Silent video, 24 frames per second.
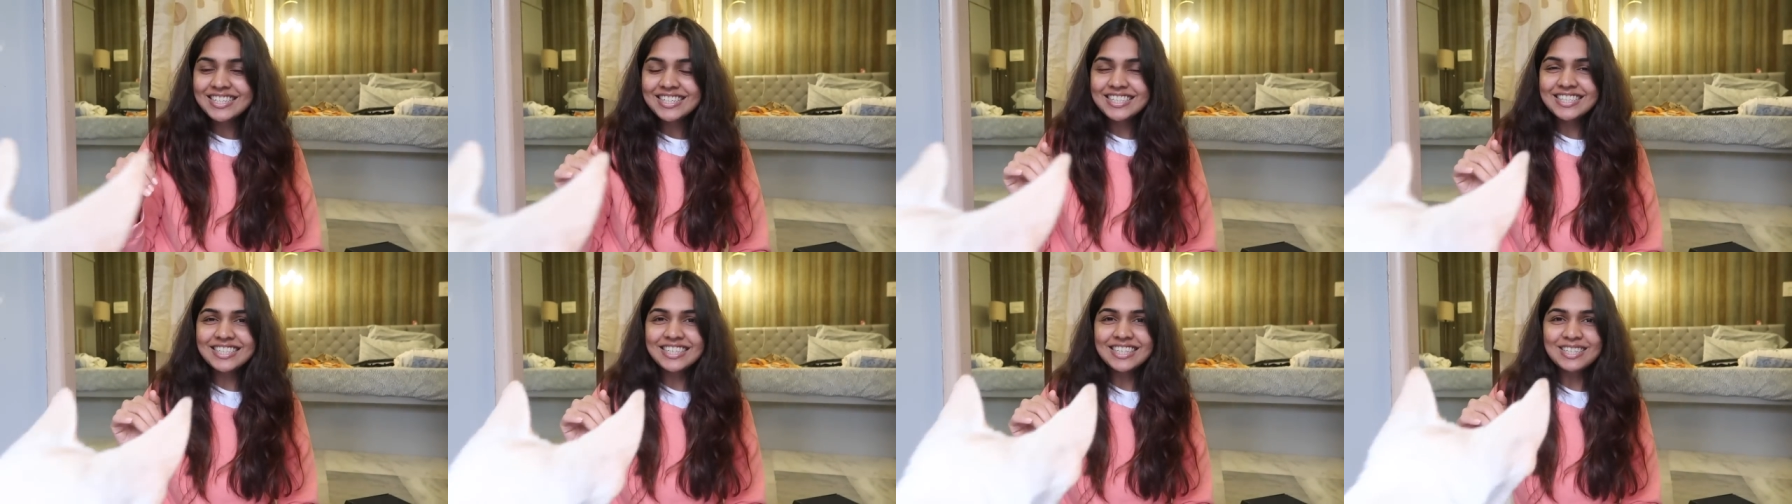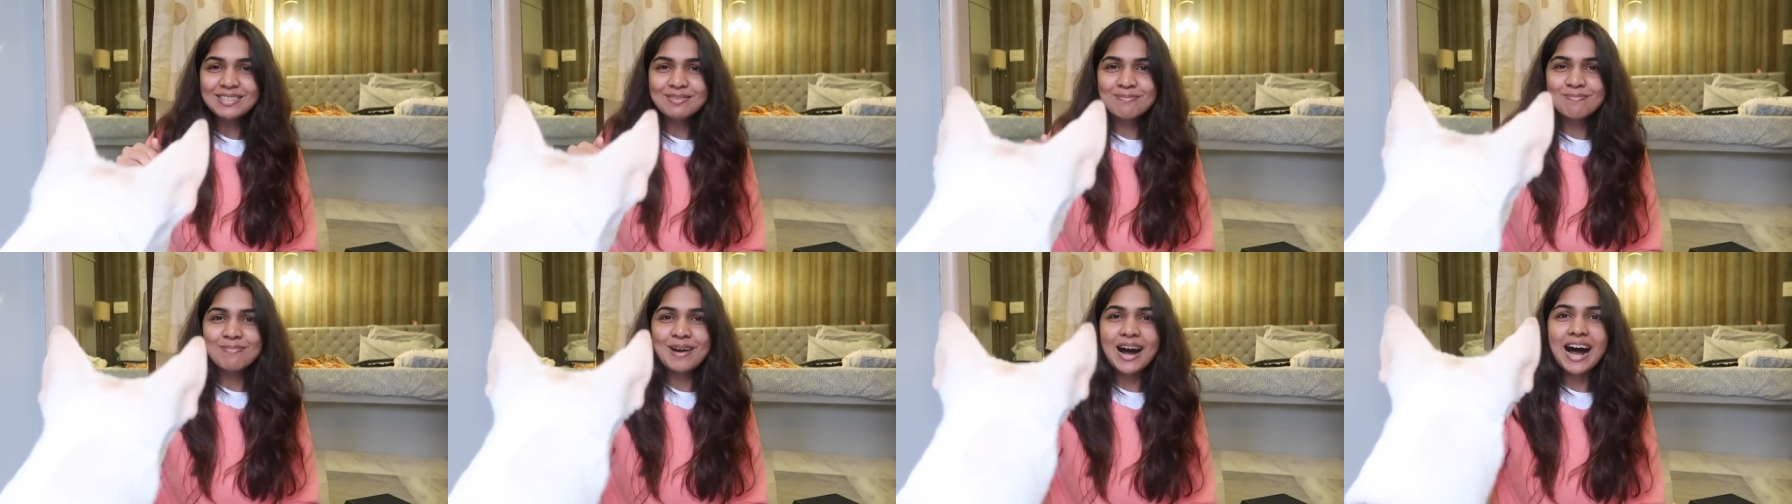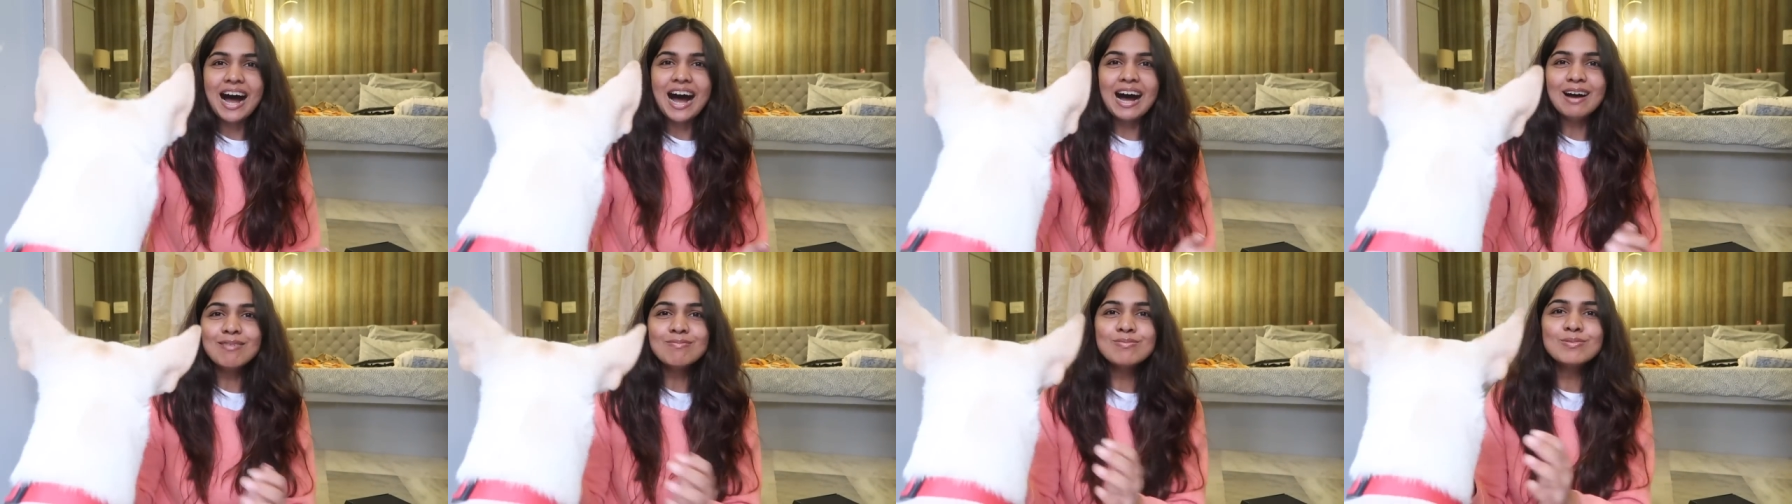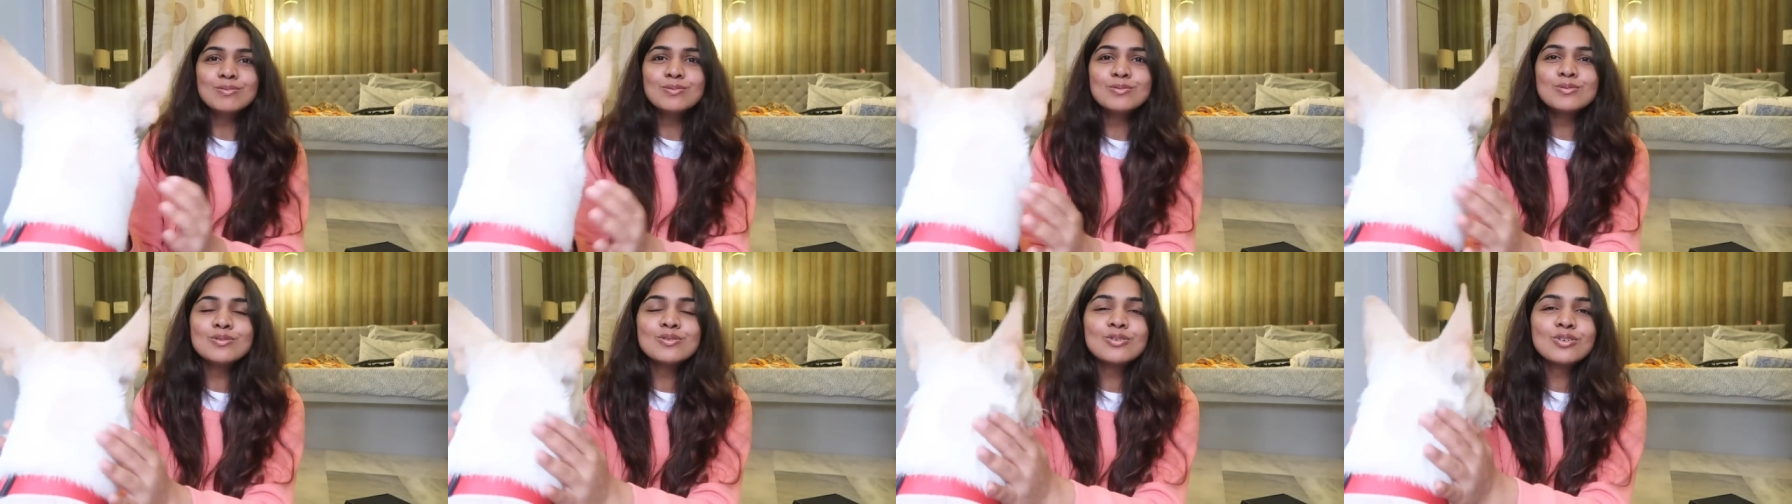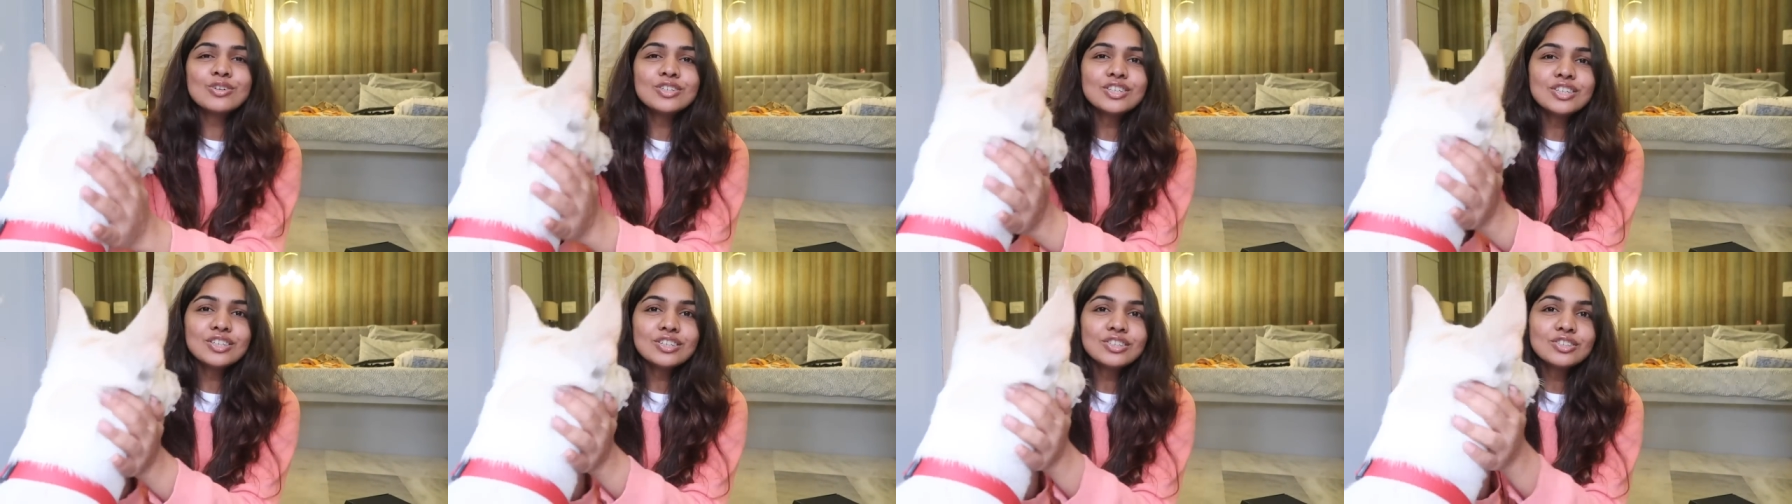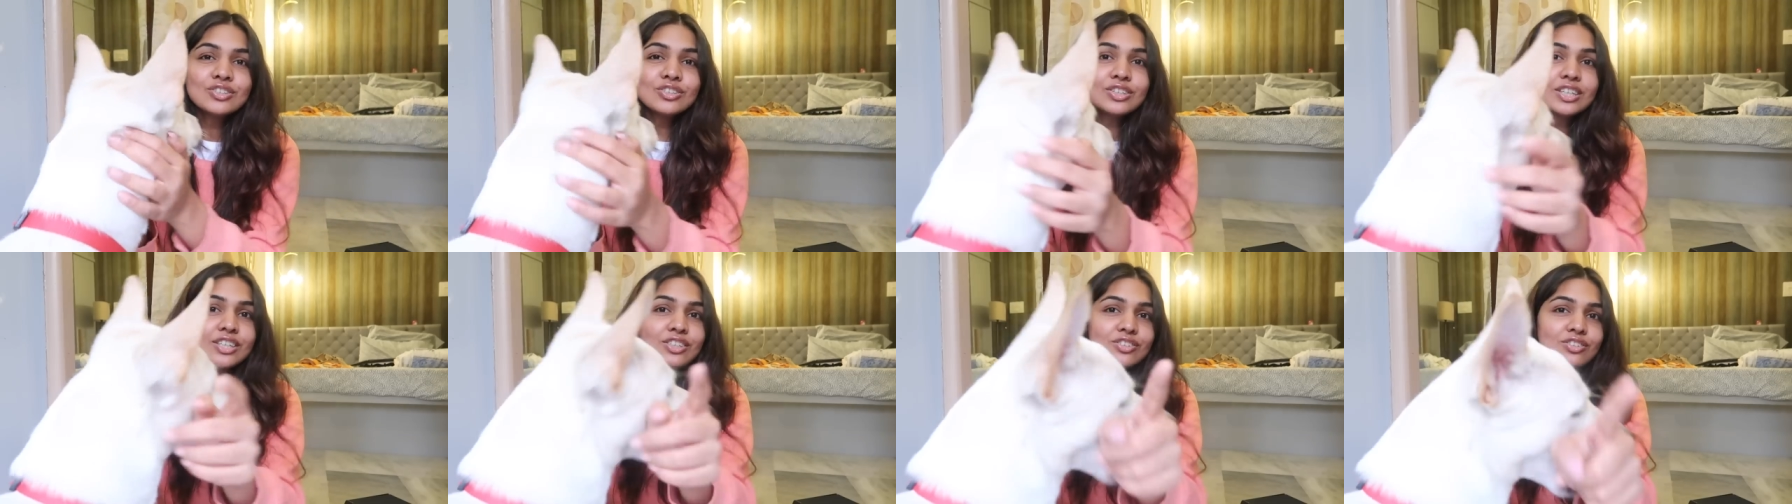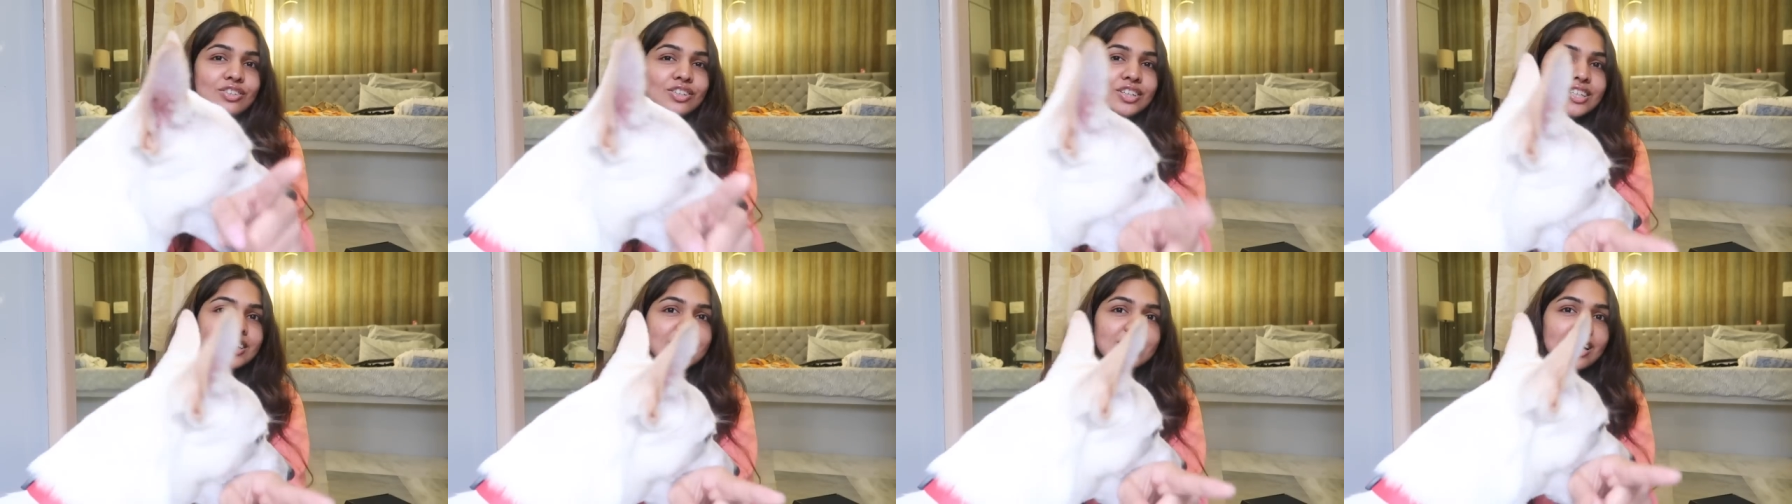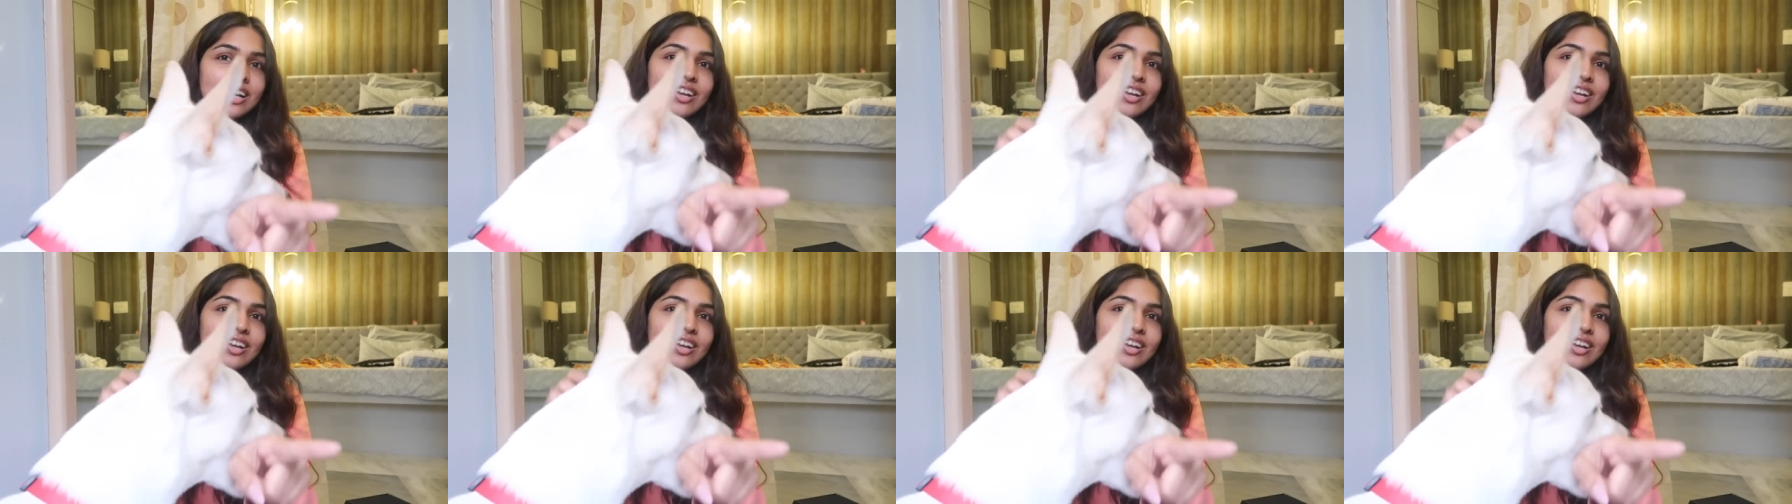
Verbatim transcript: Kuchi babu. Kuchi chura chura.